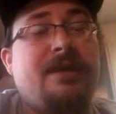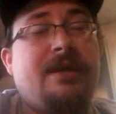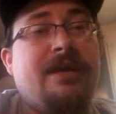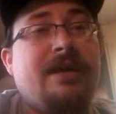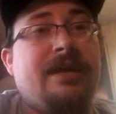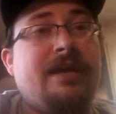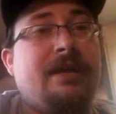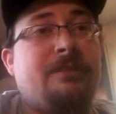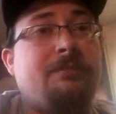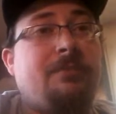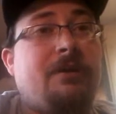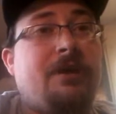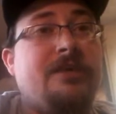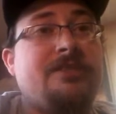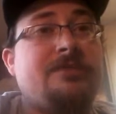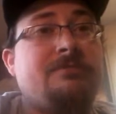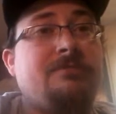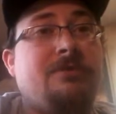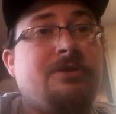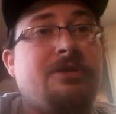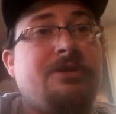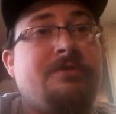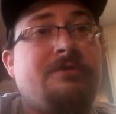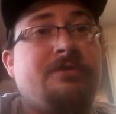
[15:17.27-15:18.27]
and
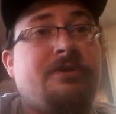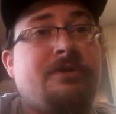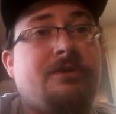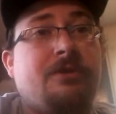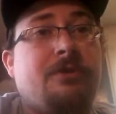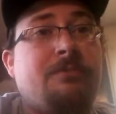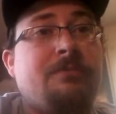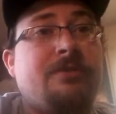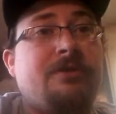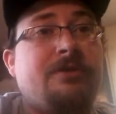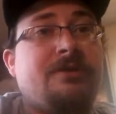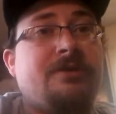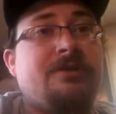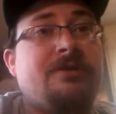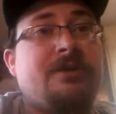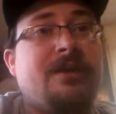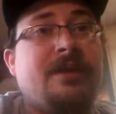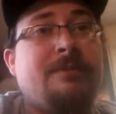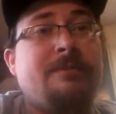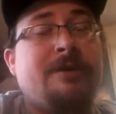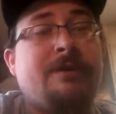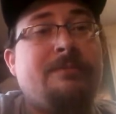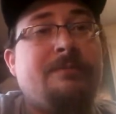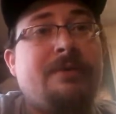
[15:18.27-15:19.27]
possibly even a long period of
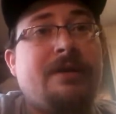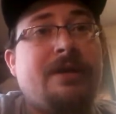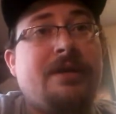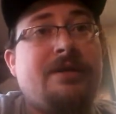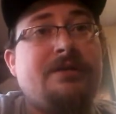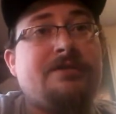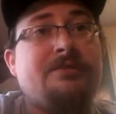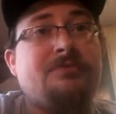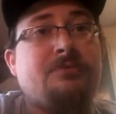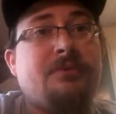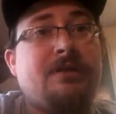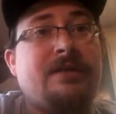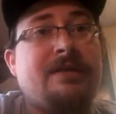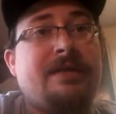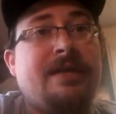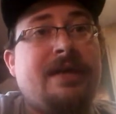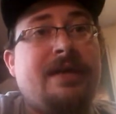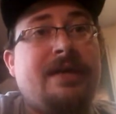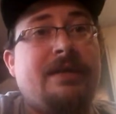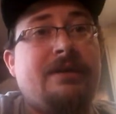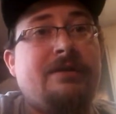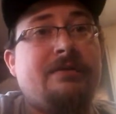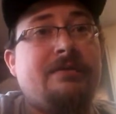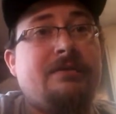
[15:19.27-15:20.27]
time had passed when
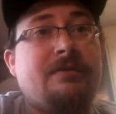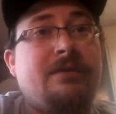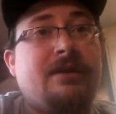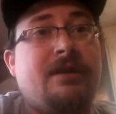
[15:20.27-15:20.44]
Cain